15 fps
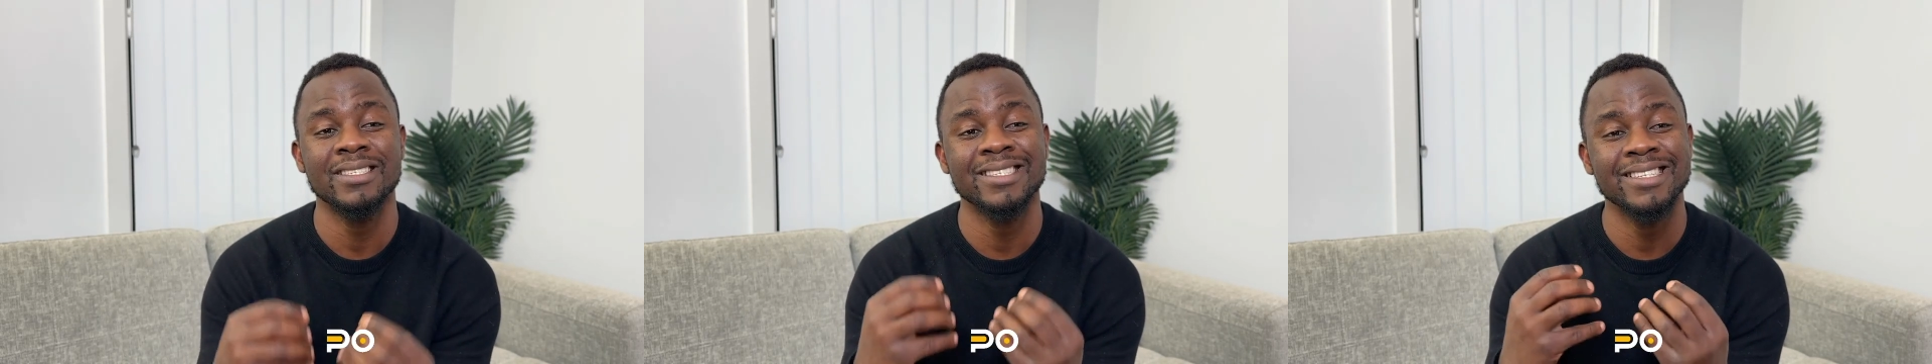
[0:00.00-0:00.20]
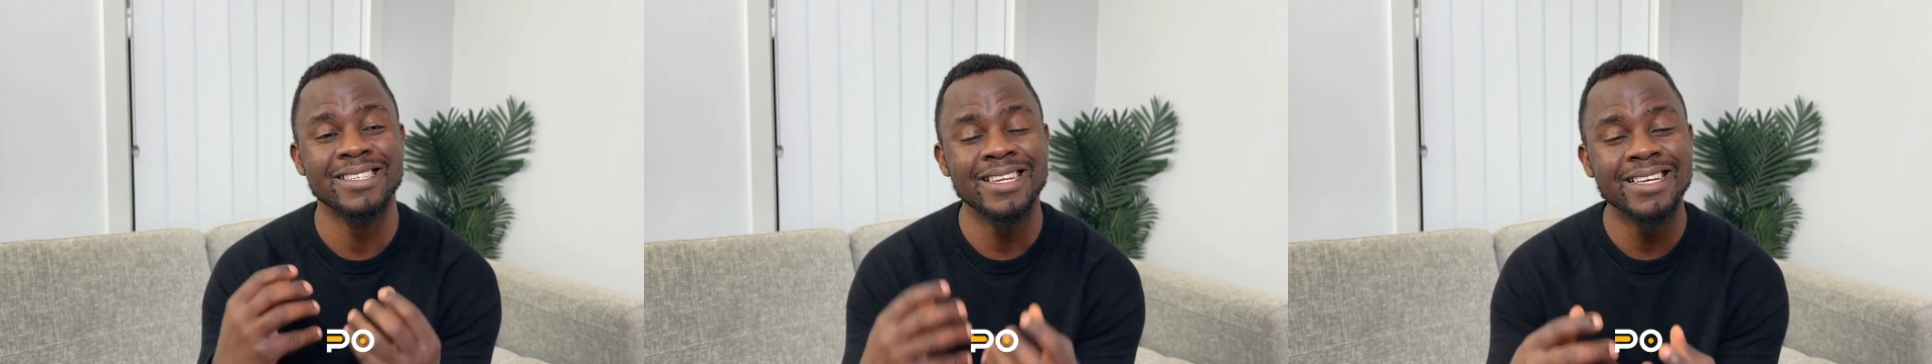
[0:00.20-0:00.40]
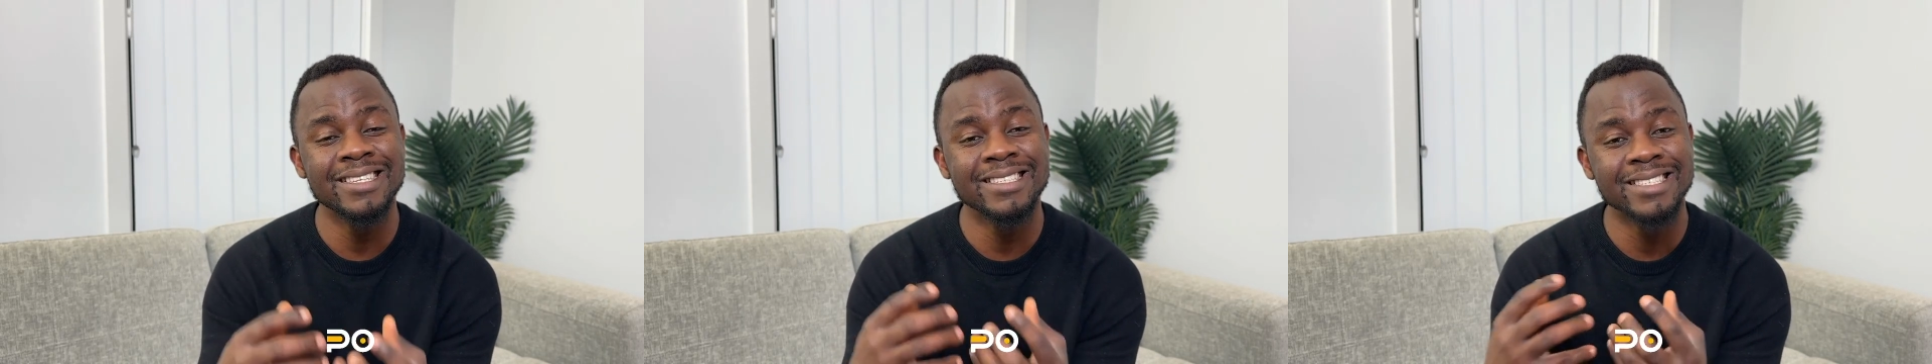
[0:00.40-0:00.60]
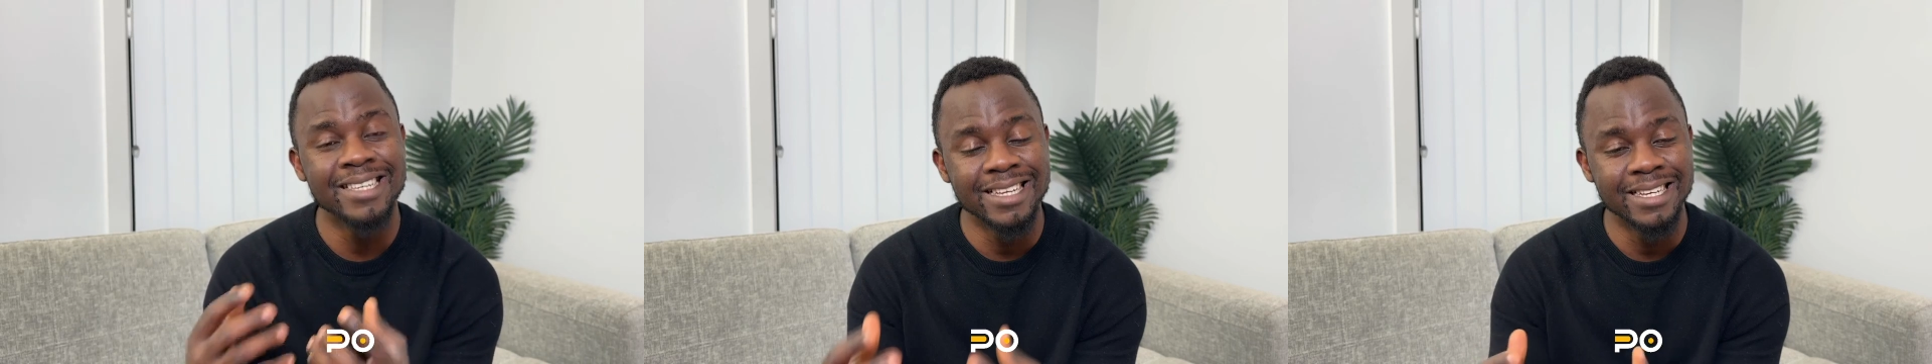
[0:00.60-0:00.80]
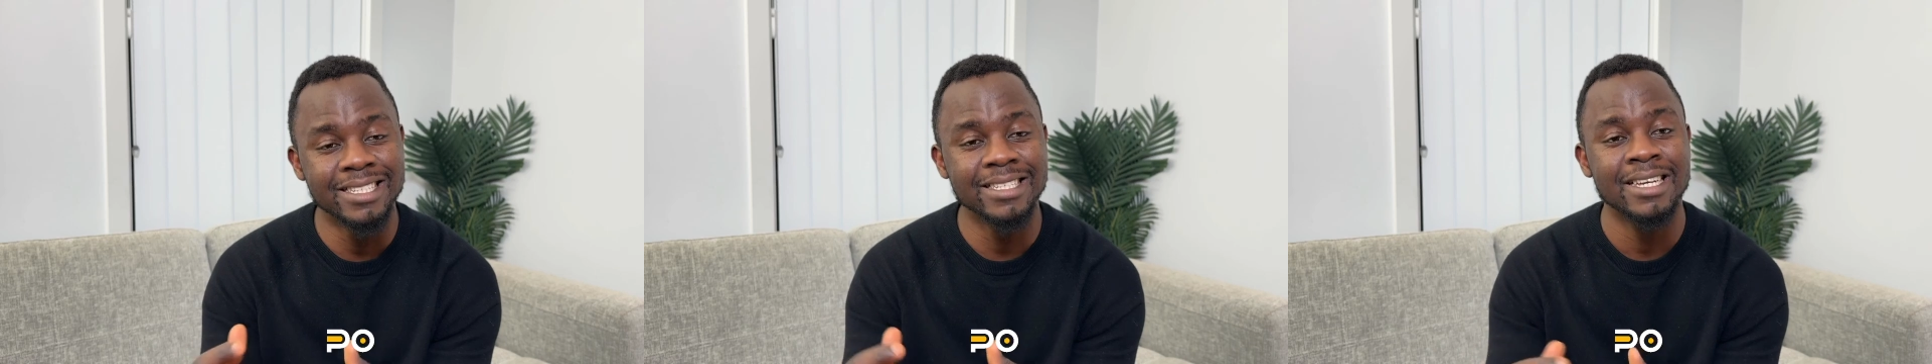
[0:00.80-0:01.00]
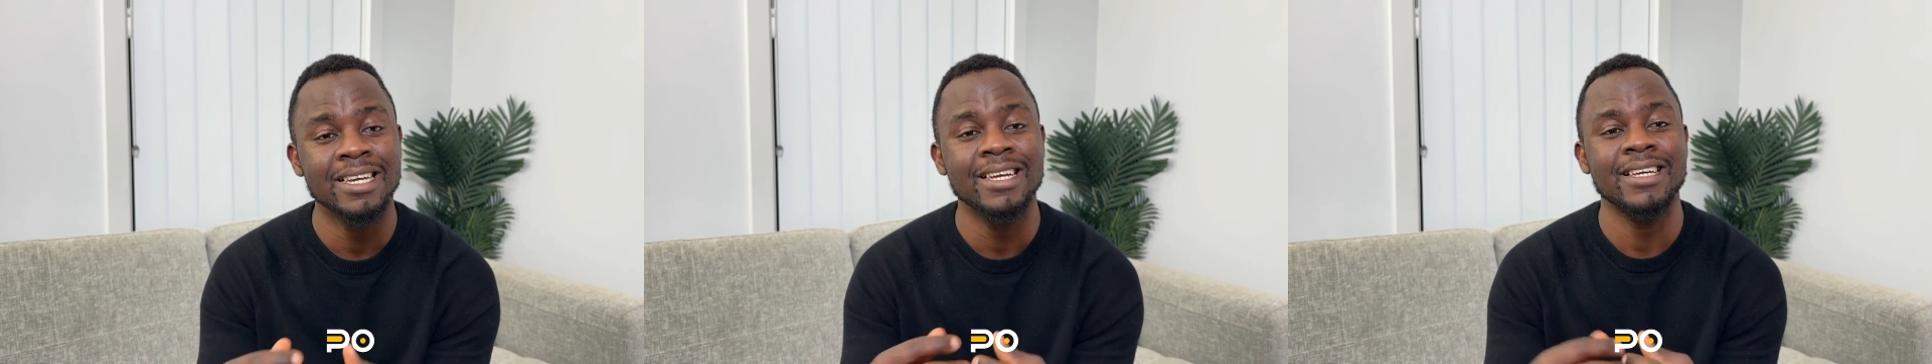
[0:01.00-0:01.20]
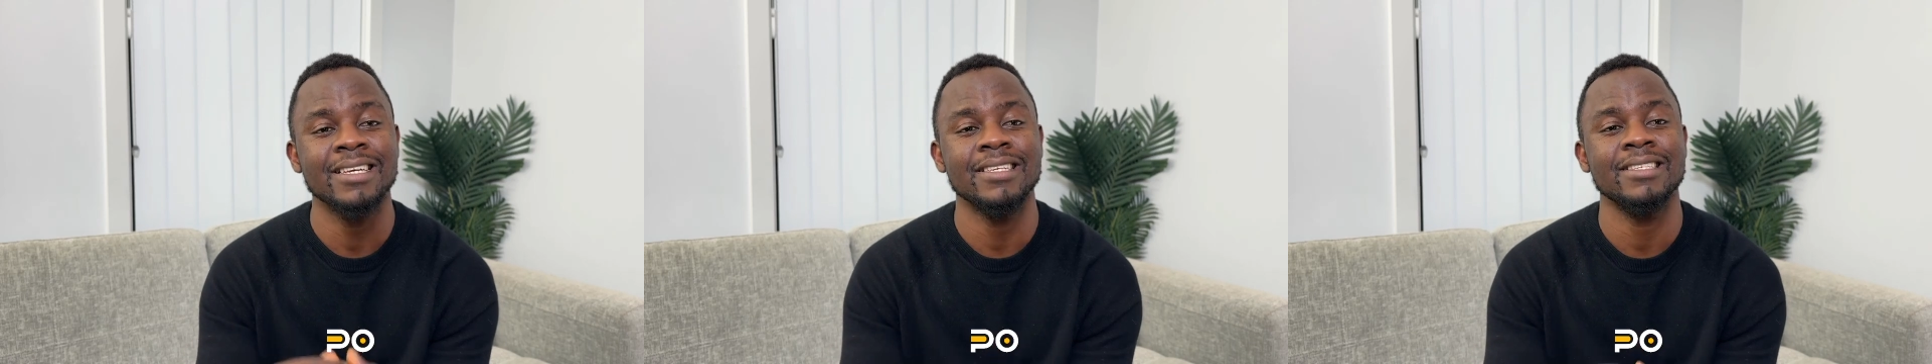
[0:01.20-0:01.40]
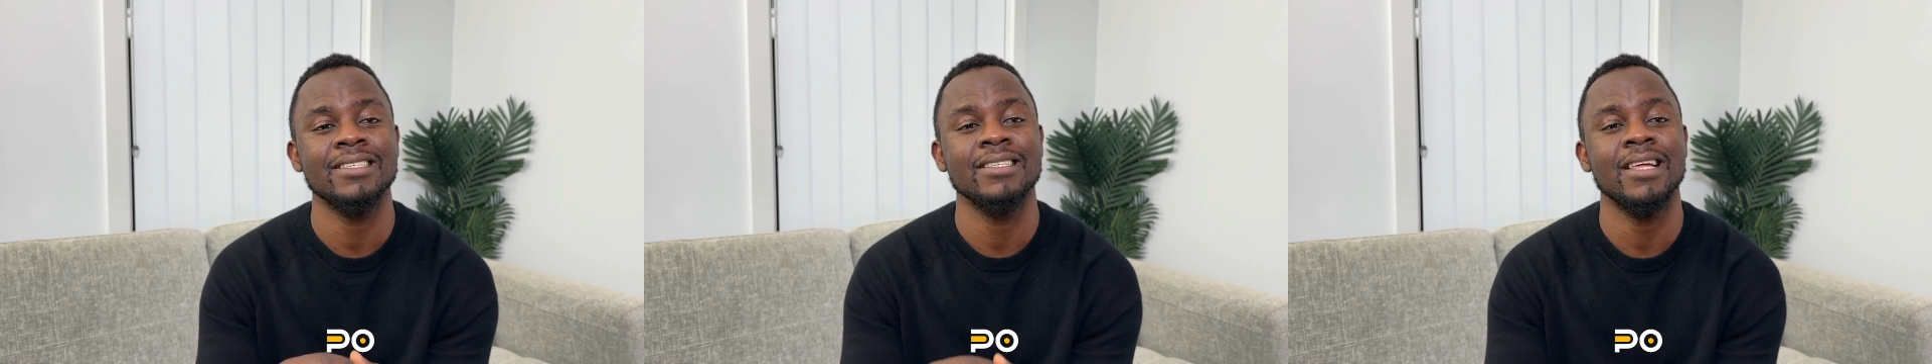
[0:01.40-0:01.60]
the next stage
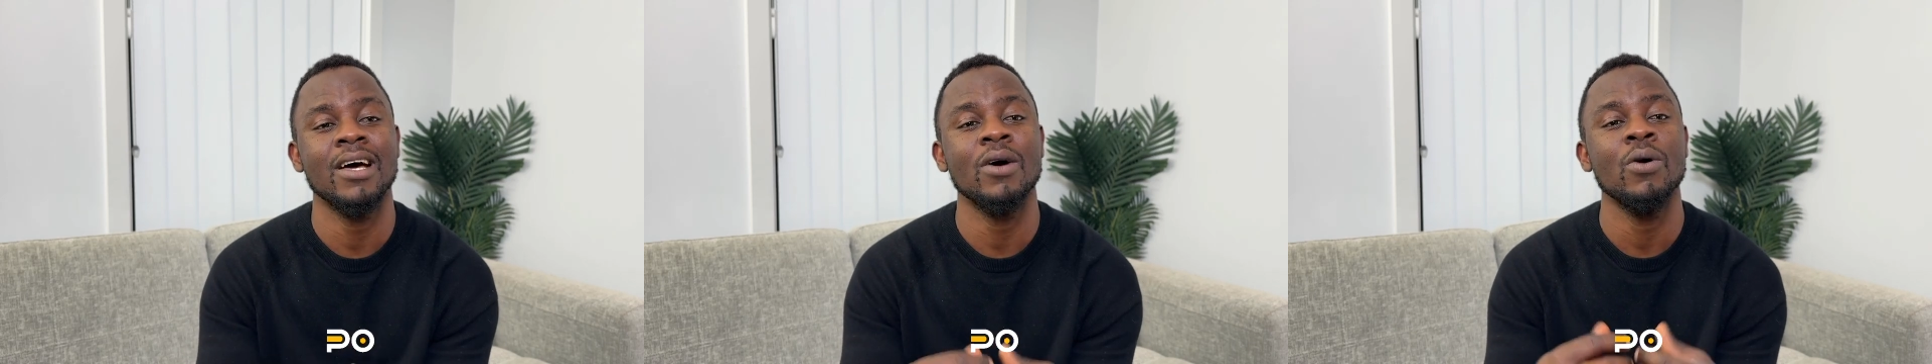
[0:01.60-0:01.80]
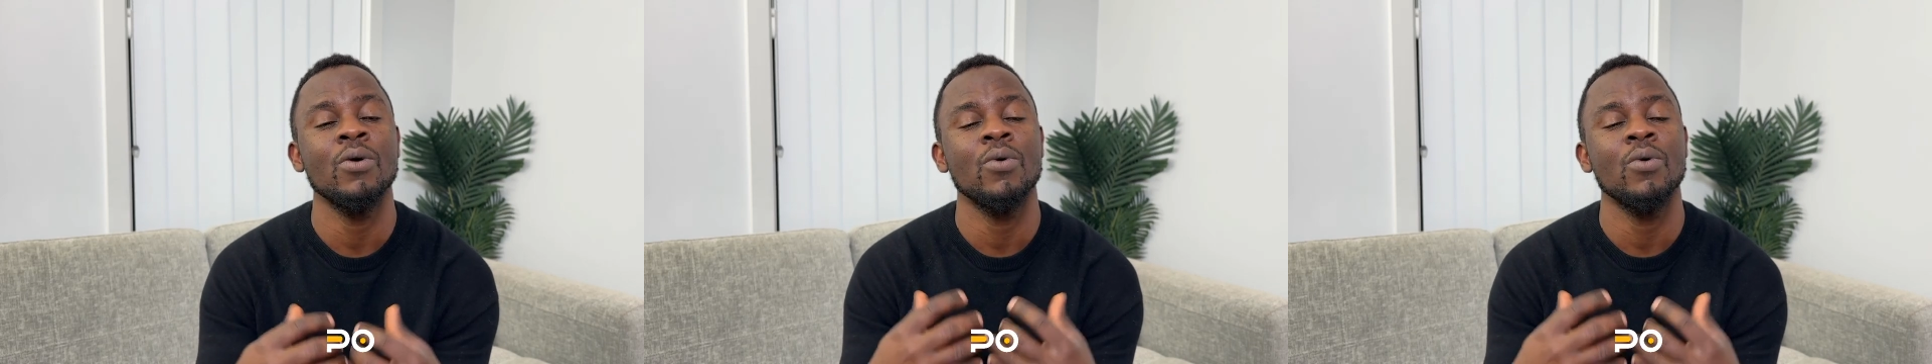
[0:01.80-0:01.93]
is now